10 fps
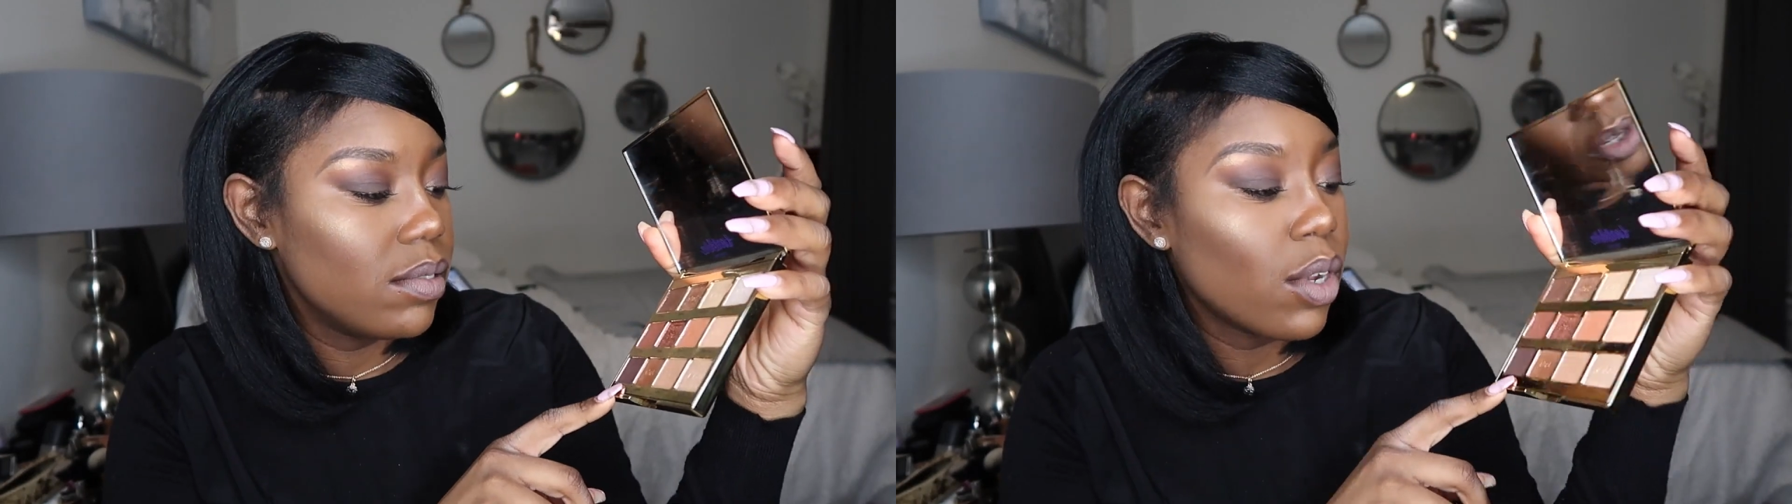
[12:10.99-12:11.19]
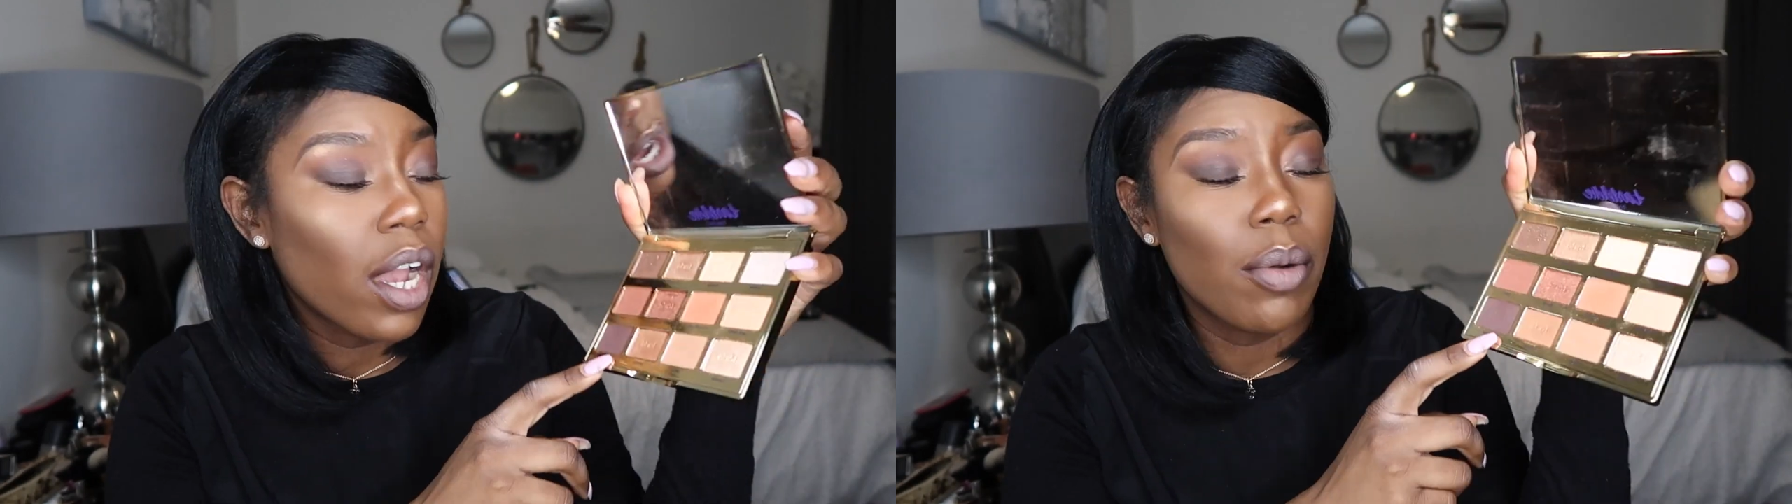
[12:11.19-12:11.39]

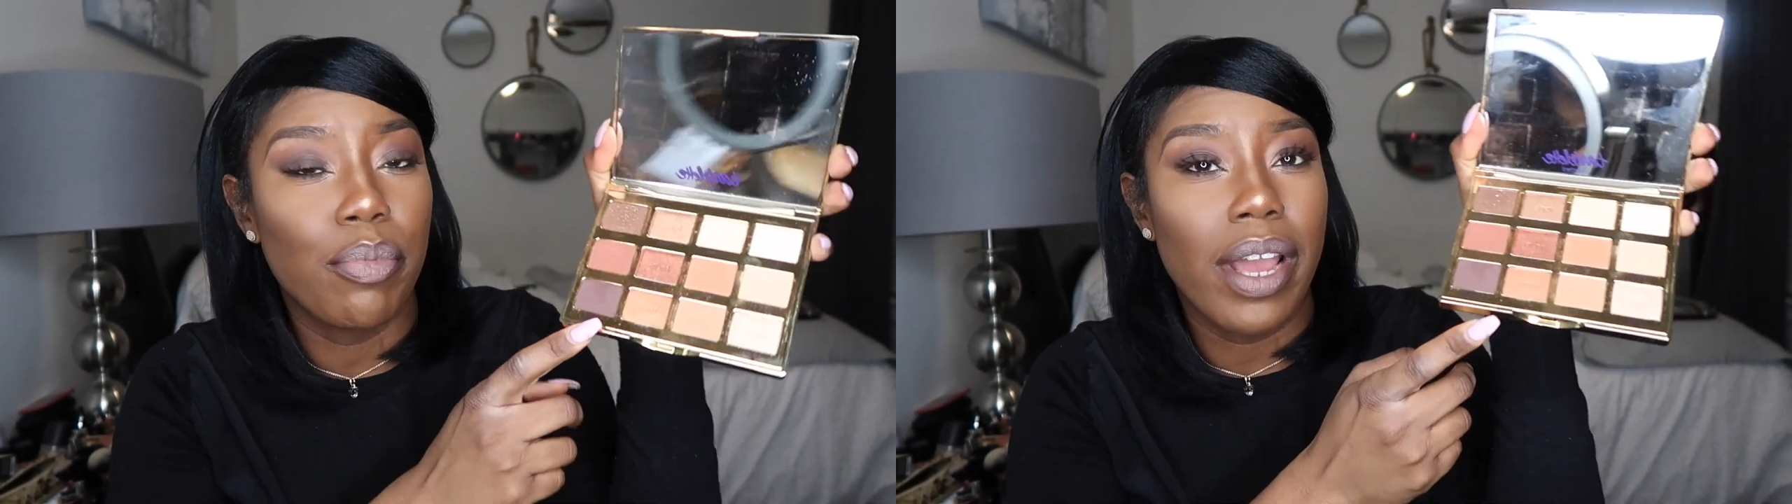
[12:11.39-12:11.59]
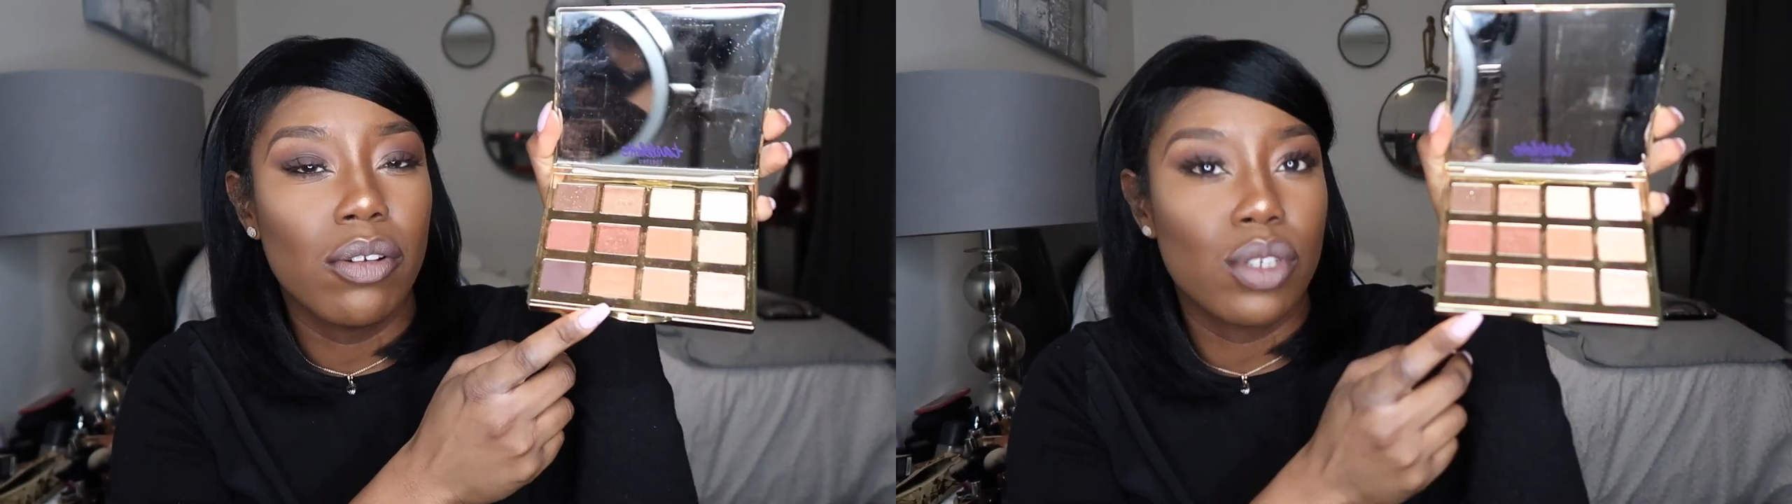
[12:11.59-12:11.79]

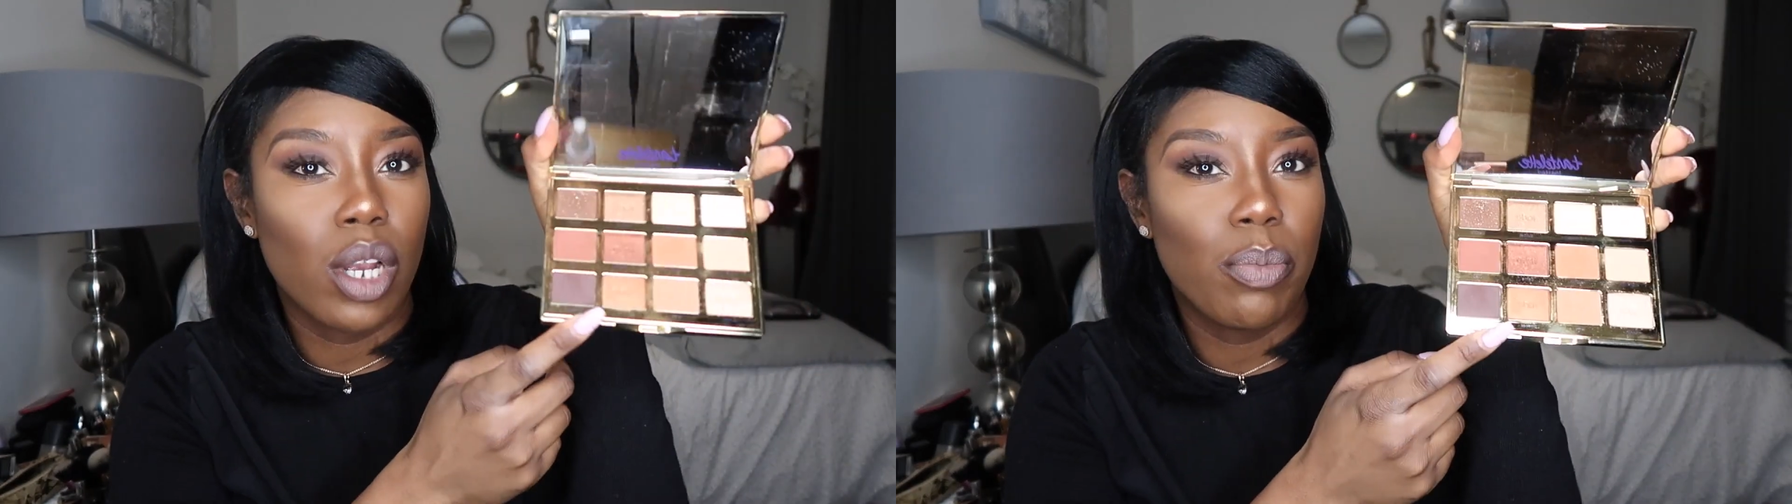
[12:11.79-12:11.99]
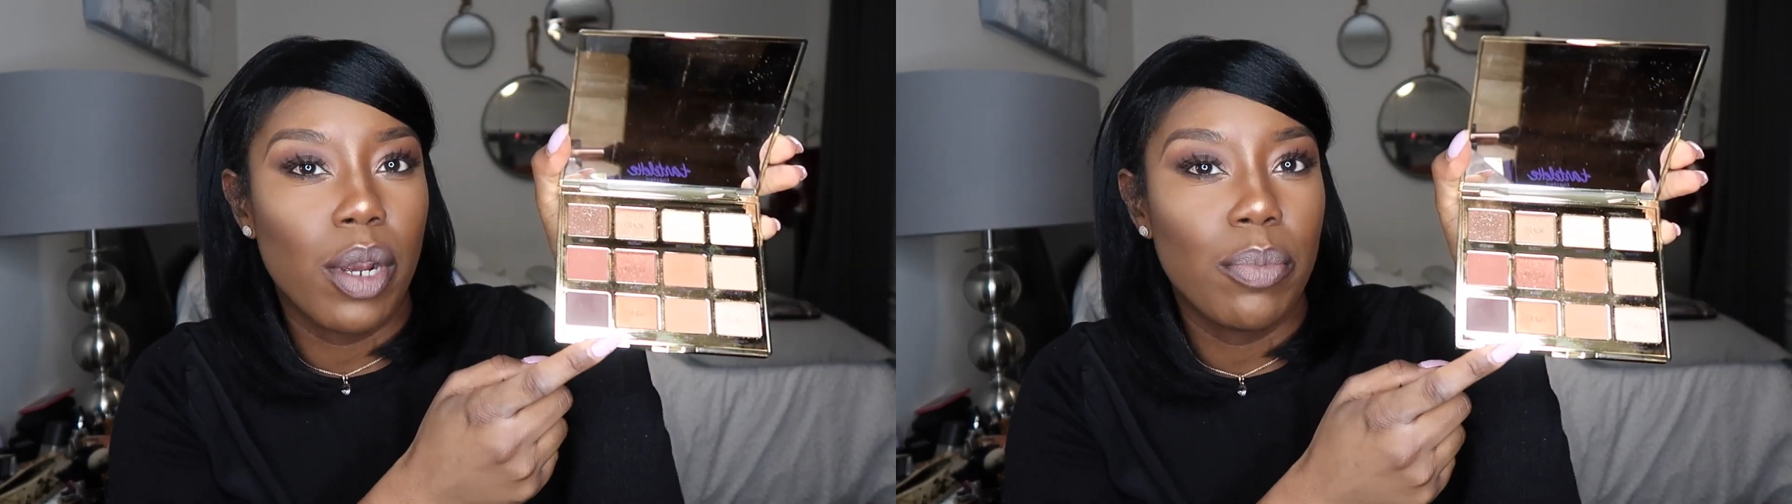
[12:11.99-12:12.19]
dark brown,
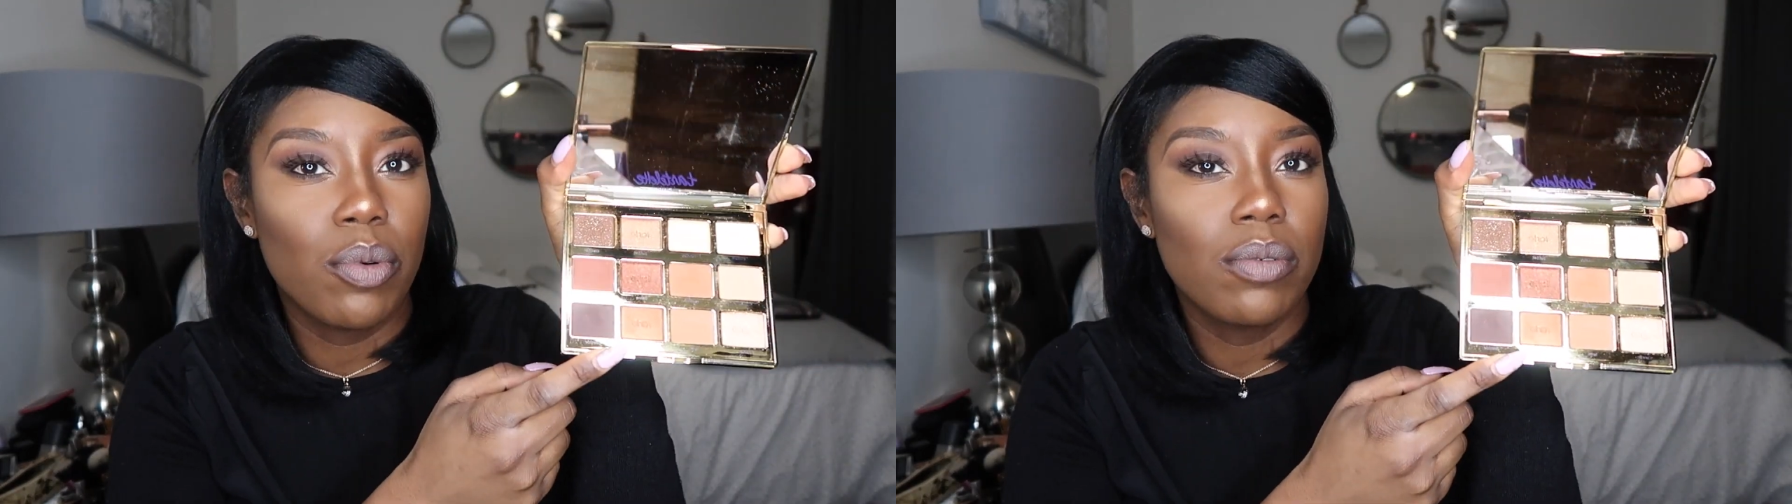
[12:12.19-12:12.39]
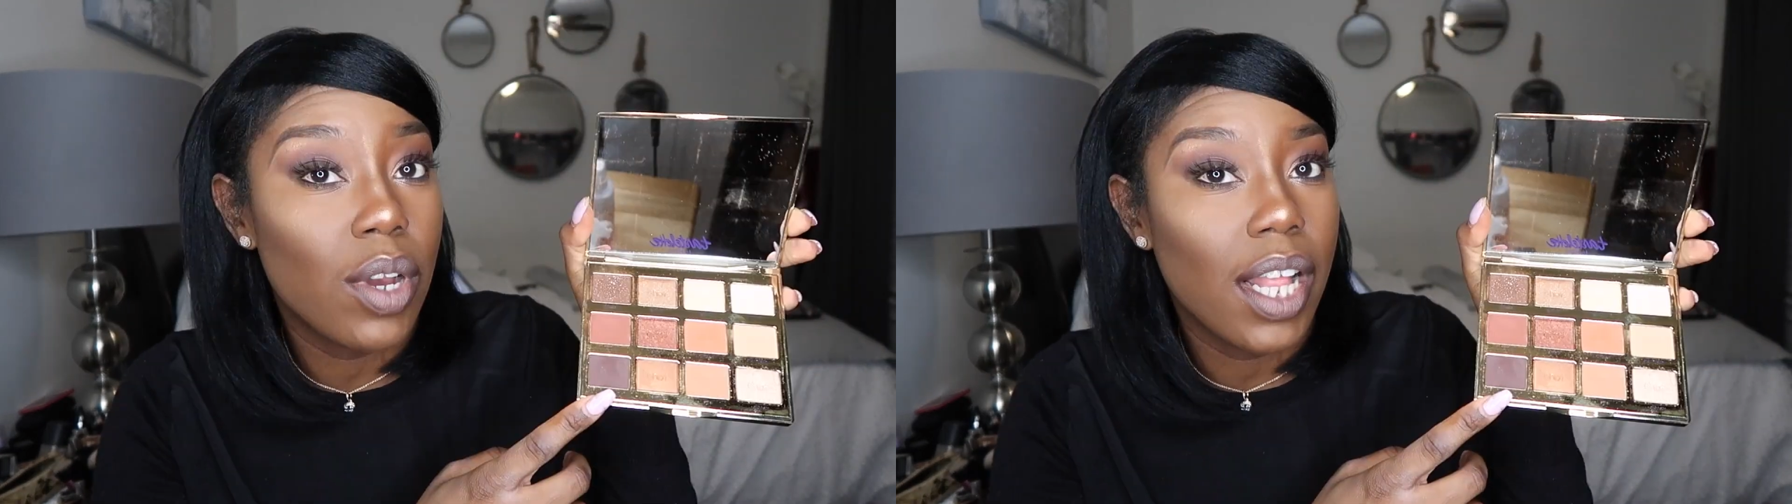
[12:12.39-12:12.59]
dark
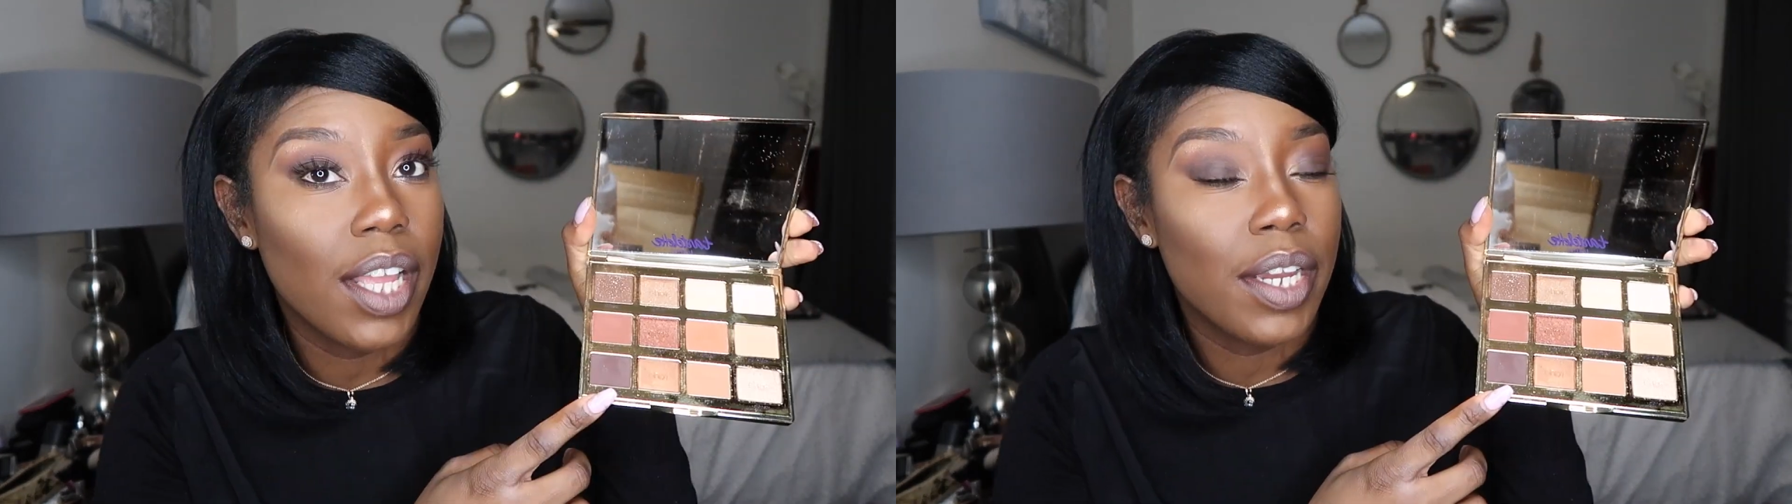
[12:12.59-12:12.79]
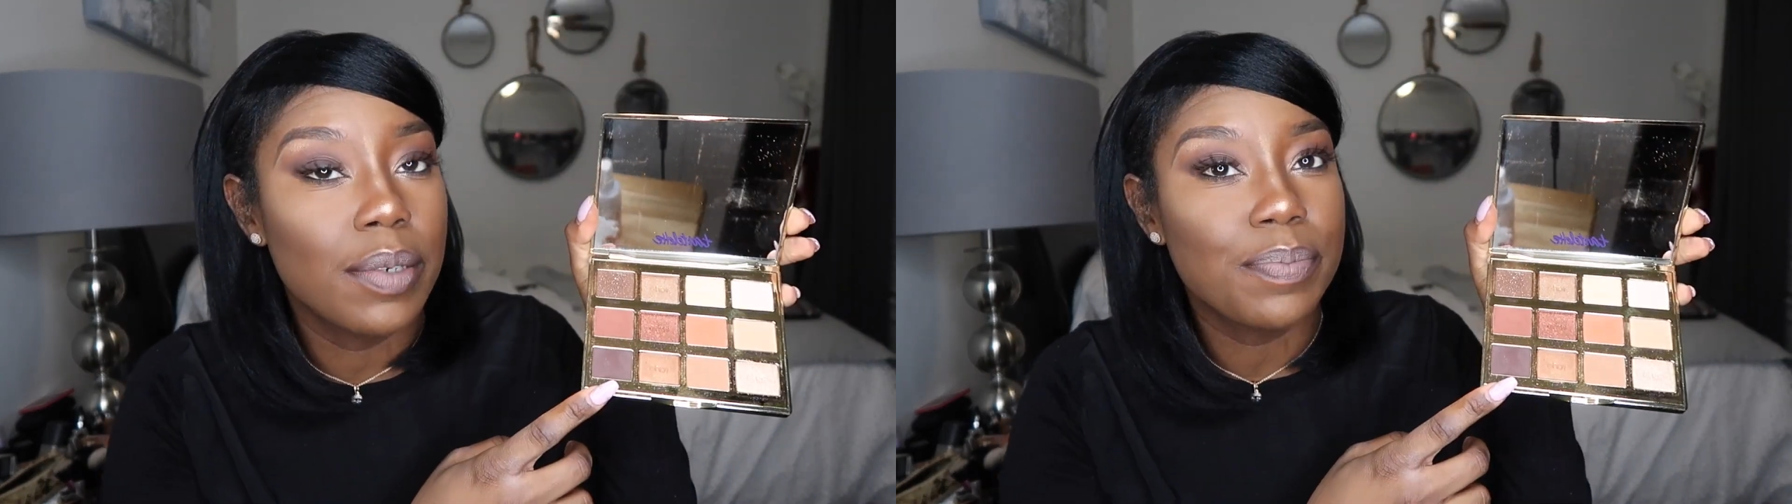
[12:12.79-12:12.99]
purple
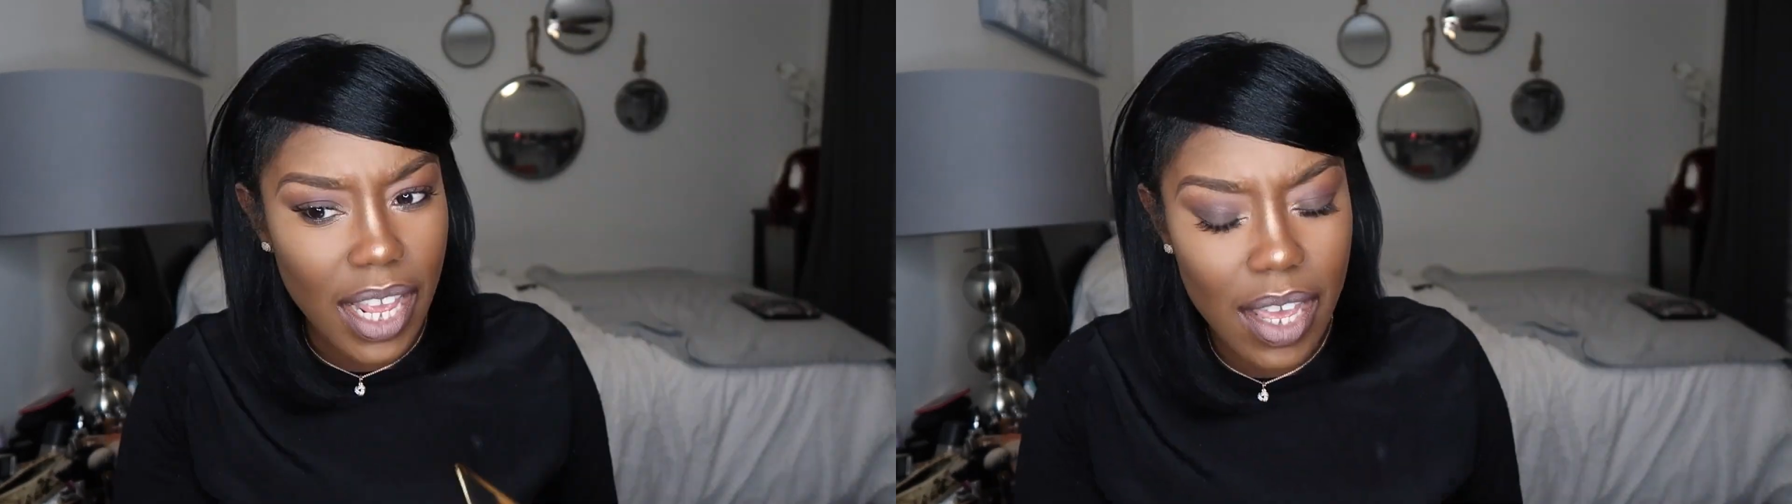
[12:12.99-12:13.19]
color.